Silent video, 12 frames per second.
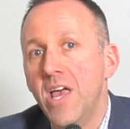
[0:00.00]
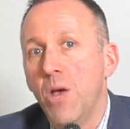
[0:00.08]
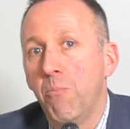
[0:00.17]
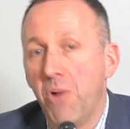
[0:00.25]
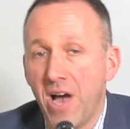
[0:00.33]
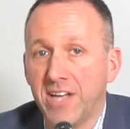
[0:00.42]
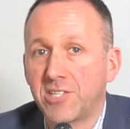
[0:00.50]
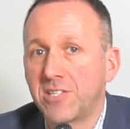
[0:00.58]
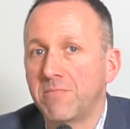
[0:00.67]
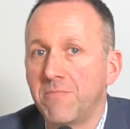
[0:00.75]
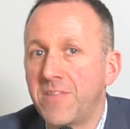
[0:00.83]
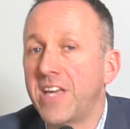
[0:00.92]

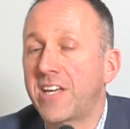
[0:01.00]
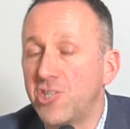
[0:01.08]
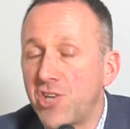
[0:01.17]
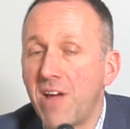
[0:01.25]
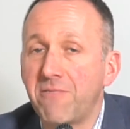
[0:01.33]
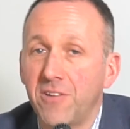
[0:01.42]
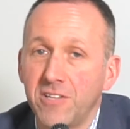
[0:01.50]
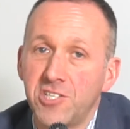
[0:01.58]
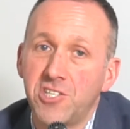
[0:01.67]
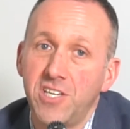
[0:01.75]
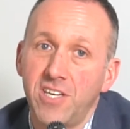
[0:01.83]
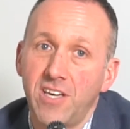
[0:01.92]
but they can definitely
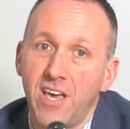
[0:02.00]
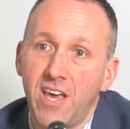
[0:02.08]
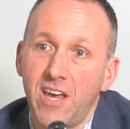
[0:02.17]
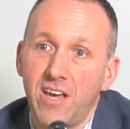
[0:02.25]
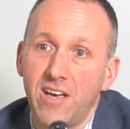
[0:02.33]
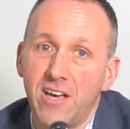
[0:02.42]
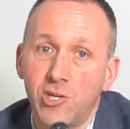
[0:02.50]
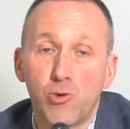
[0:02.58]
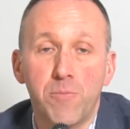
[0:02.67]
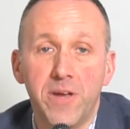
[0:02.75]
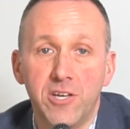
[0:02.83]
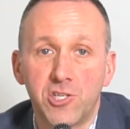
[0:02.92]
see a
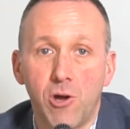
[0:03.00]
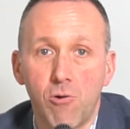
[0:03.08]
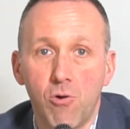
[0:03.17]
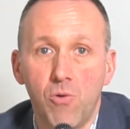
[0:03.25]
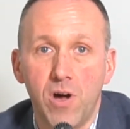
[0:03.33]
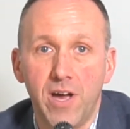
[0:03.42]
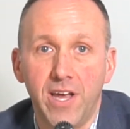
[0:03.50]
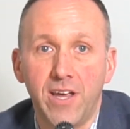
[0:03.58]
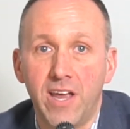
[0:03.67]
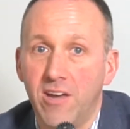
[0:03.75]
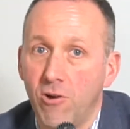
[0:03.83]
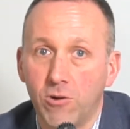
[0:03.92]
tremendous ROI,
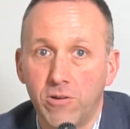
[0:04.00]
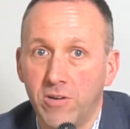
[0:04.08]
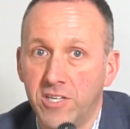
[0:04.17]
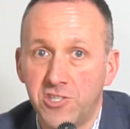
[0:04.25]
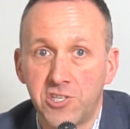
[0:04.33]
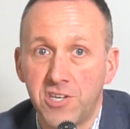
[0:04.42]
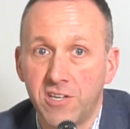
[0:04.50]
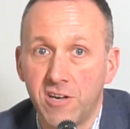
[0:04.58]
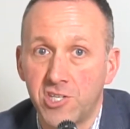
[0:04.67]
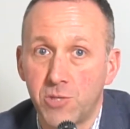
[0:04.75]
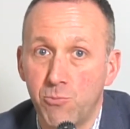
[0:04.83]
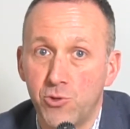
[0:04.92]
and our existing
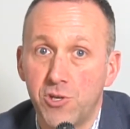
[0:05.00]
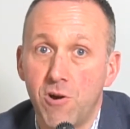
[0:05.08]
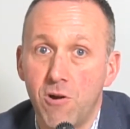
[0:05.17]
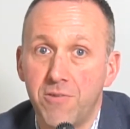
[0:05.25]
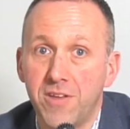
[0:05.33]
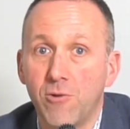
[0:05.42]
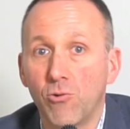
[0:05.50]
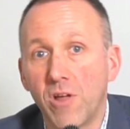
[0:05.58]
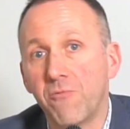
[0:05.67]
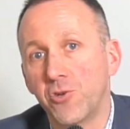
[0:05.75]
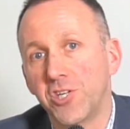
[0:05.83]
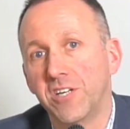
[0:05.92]
customers that are
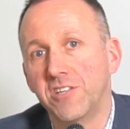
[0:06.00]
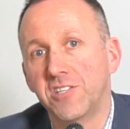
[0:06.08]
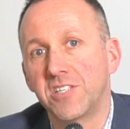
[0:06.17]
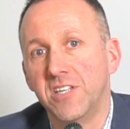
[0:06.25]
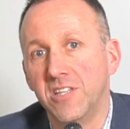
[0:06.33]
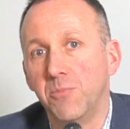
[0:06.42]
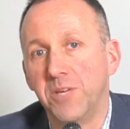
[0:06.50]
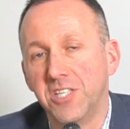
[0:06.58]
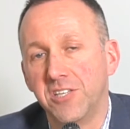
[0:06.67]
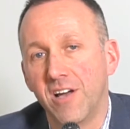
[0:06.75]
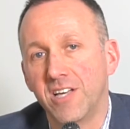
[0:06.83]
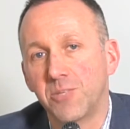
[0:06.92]
leveraging us in the
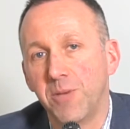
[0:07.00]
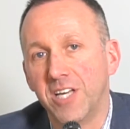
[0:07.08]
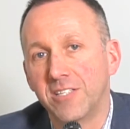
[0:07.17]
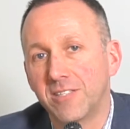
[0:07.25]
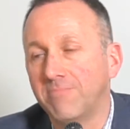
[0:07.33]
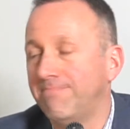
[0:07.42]
PCI space.